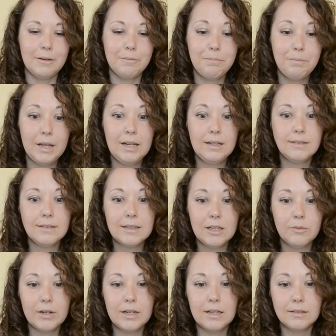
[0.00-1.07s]
basically what
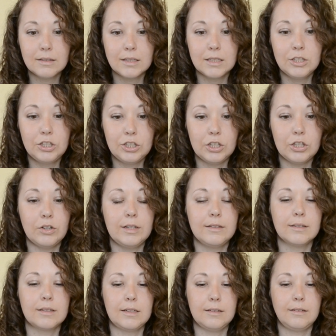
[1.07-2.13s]
it's gonna do is it's
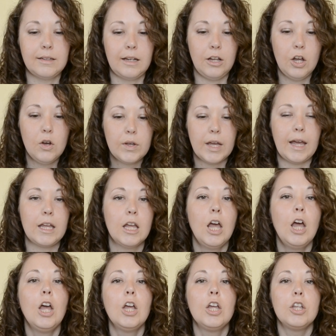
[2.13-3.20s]
gonna say, okay,
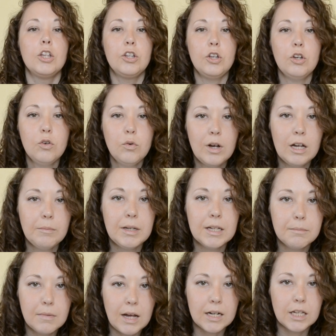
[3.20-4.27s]
you want me to
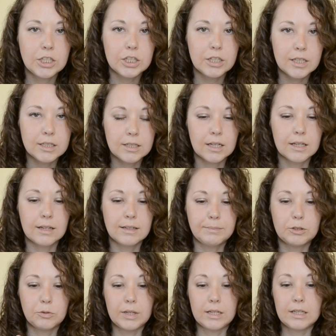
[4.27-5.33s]
monitor the tickets
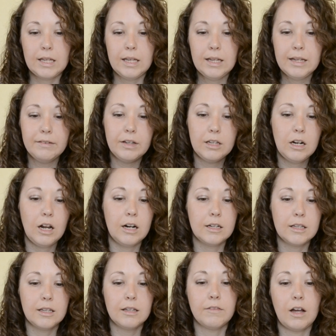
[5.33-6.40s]
between Kiev and
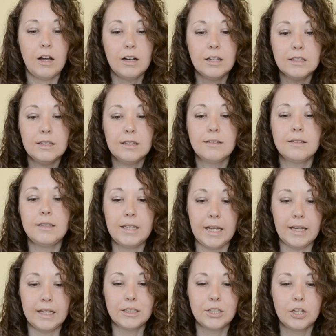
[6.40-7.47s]
Kharkiv on this
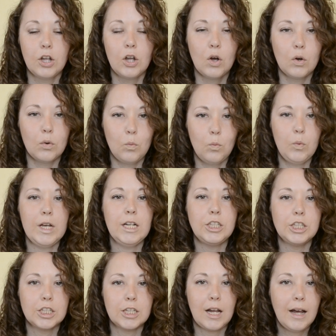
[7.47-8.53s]
date.
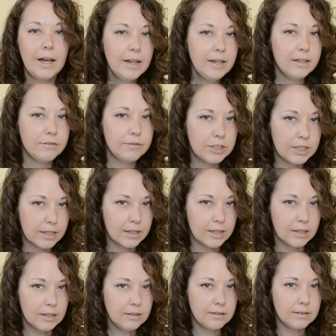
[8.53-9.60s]
Which kind of
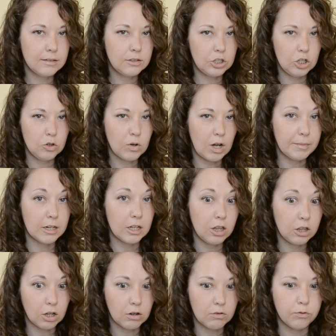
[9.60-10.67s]
tickets do you want
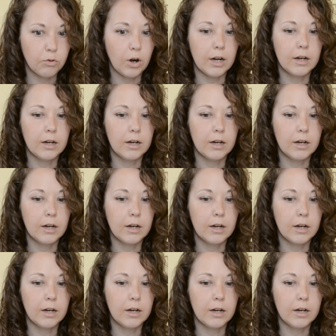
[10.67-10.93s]
me to look